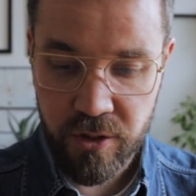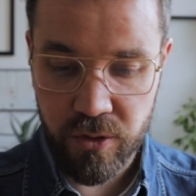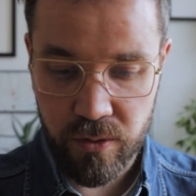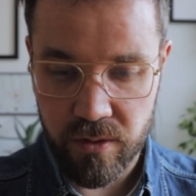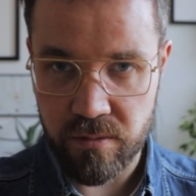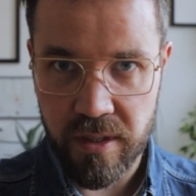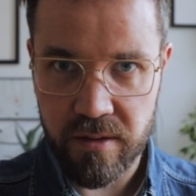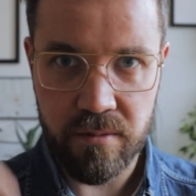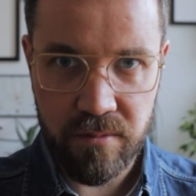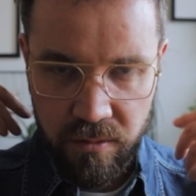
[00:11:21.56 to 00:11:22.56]
the shoulder, like
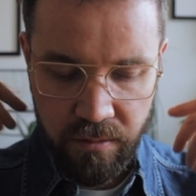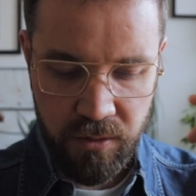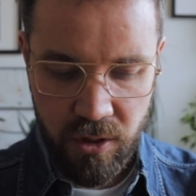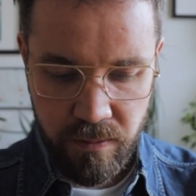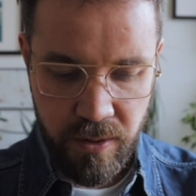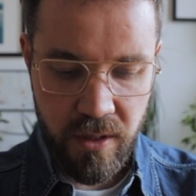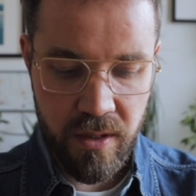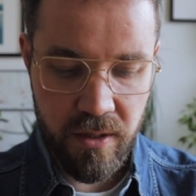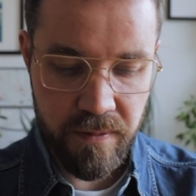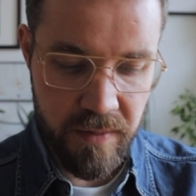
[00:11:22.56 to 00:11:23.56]
the top part
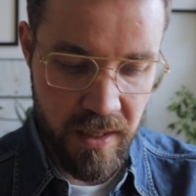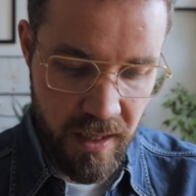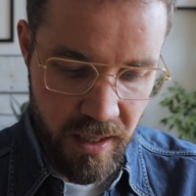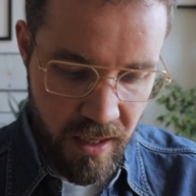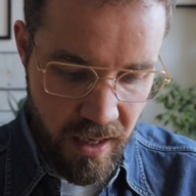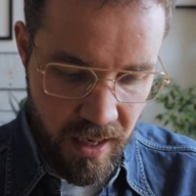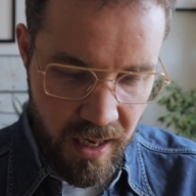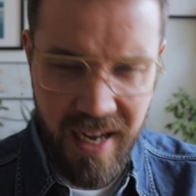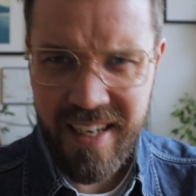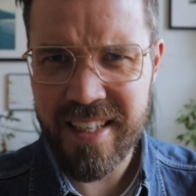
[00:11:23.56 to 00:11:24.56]
here,
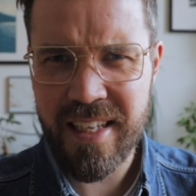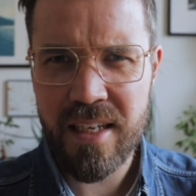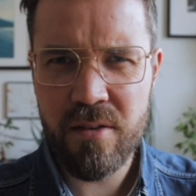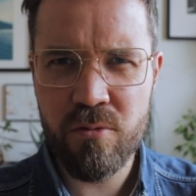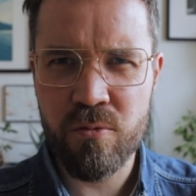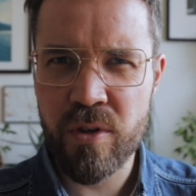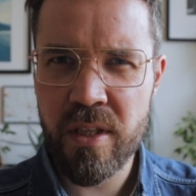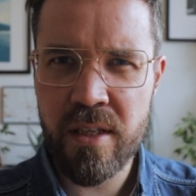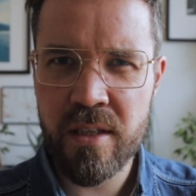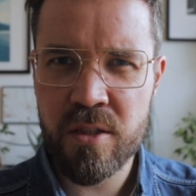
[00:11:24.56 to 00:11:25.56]
and I can't
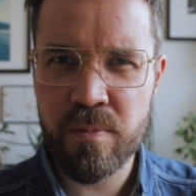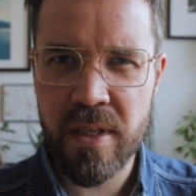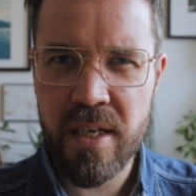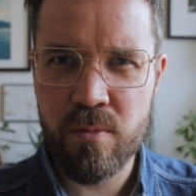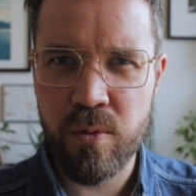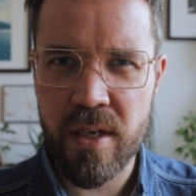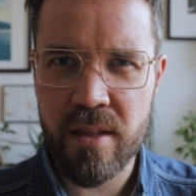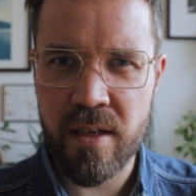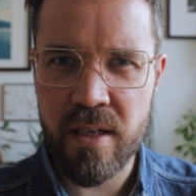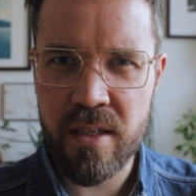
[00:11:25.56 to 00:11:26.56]
really explain why
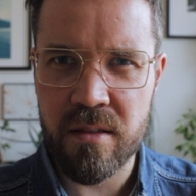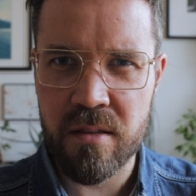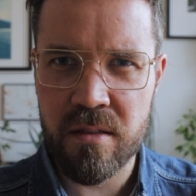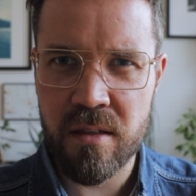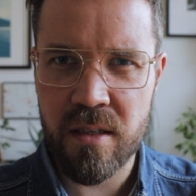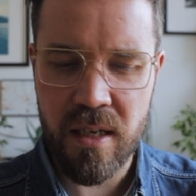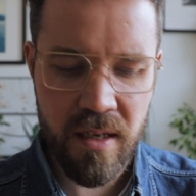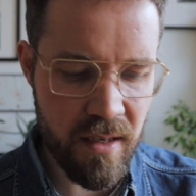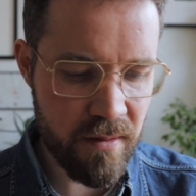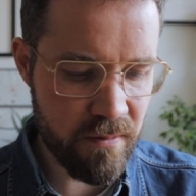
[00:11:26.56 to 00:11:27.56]
that is.
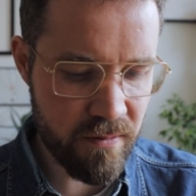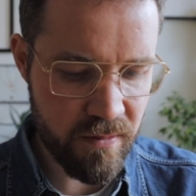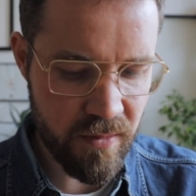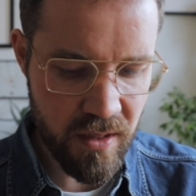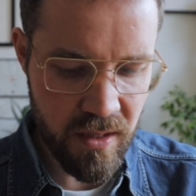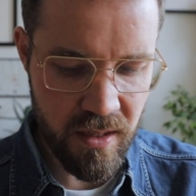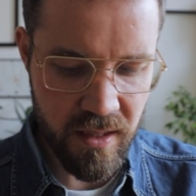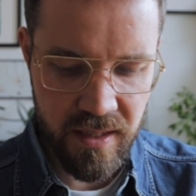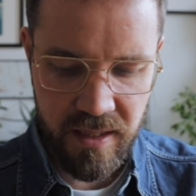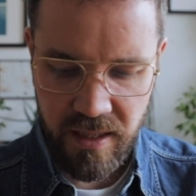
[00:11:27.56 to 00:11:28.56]

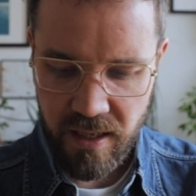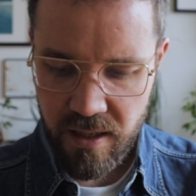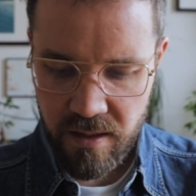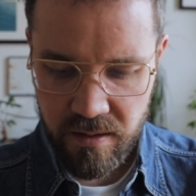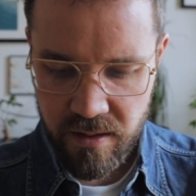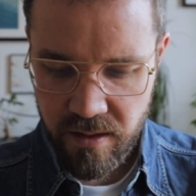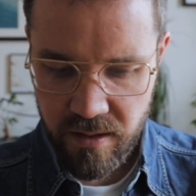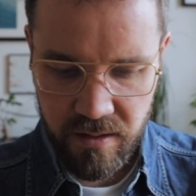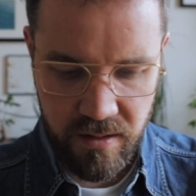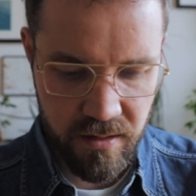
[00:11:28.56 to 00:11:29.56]
Yeah,
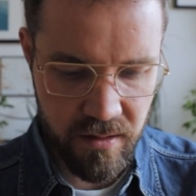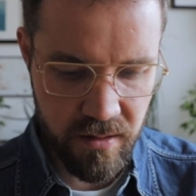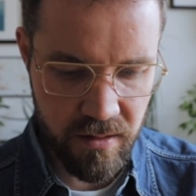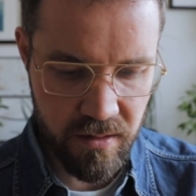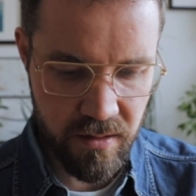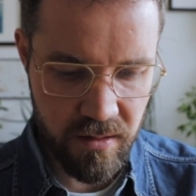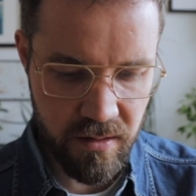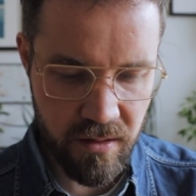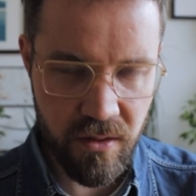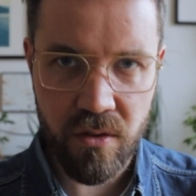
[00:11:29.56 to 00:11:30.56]
this
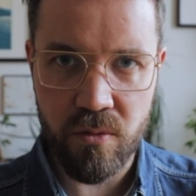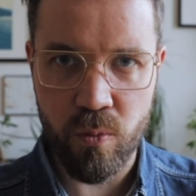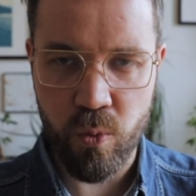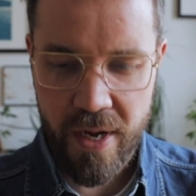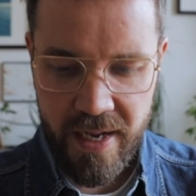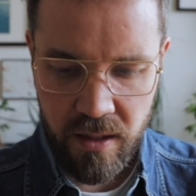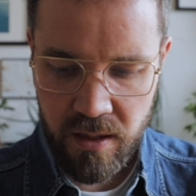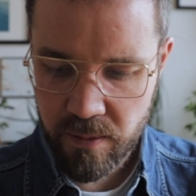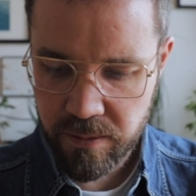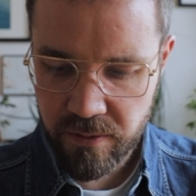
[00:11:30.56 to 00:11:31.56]
got wet a
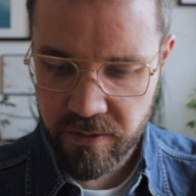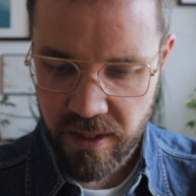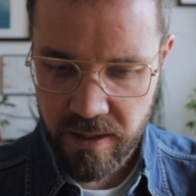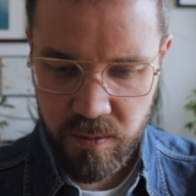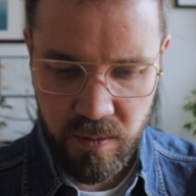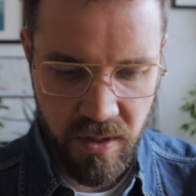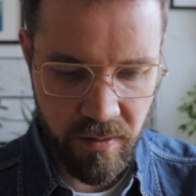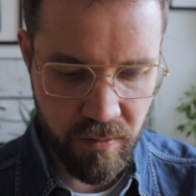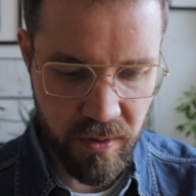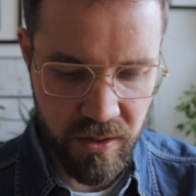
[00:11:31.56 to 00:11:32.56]
couple of times, but
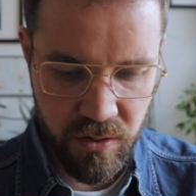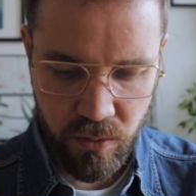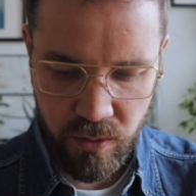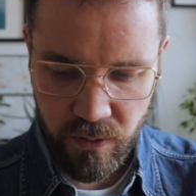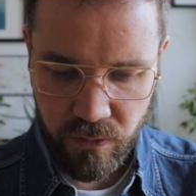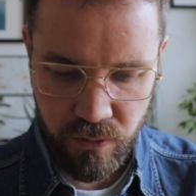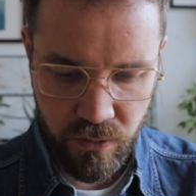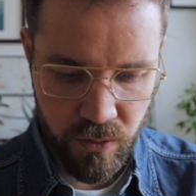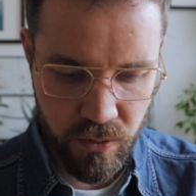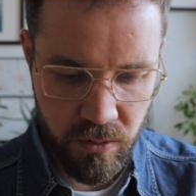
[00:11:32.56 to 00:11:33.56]
never really soaking
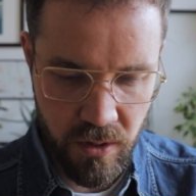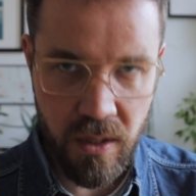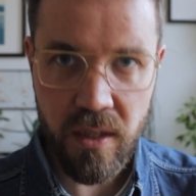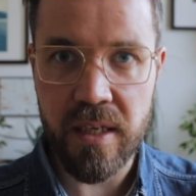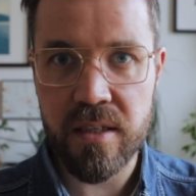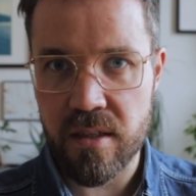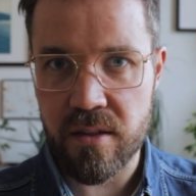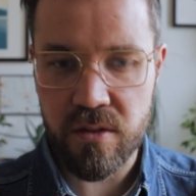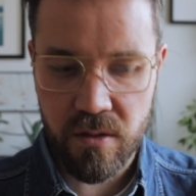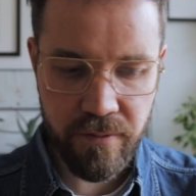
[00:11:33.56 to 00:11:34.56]
through. Like I said,
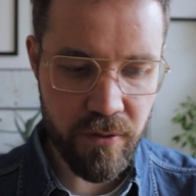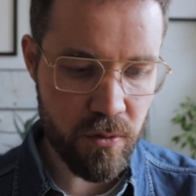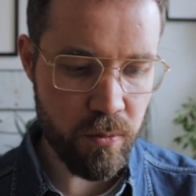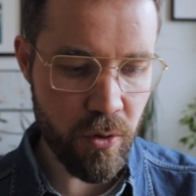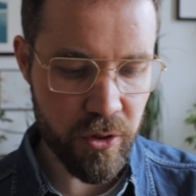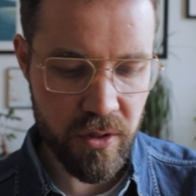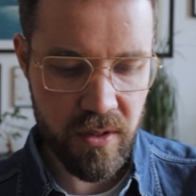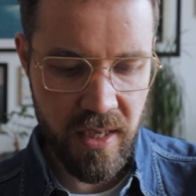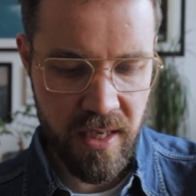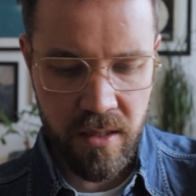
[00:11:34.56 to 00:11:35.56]
this is the first wash it's
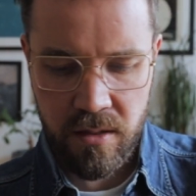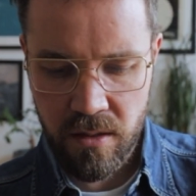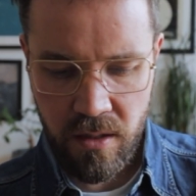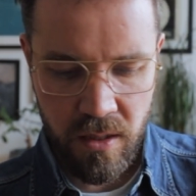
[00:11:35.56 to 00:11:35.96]
had.